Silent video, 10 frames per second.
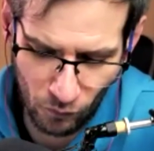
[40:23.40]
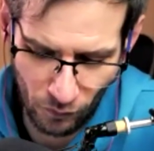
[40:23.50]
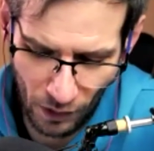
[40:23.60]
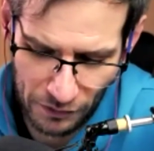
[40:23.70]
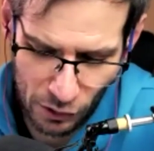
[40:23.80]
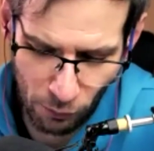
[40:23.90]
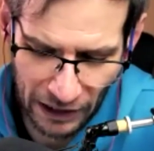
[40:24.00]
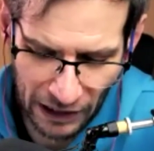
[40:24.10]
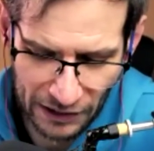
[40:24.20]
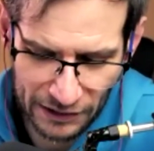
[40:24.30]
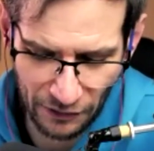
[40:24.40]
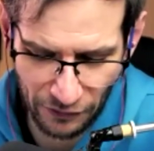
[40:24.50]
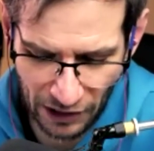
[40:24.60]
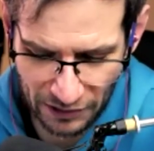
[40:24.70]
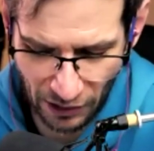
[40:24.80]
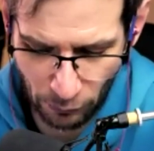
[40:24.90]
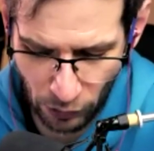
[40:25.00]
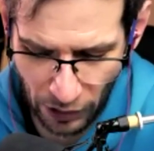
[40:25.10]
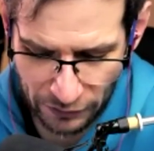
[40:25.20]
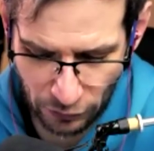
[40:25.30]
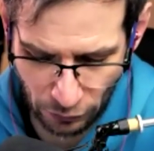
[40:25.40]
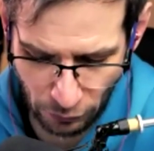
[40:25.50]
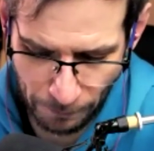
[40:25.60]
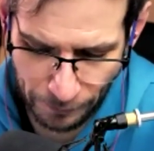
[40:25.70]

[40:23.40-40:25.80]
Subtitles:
So many little things I would like to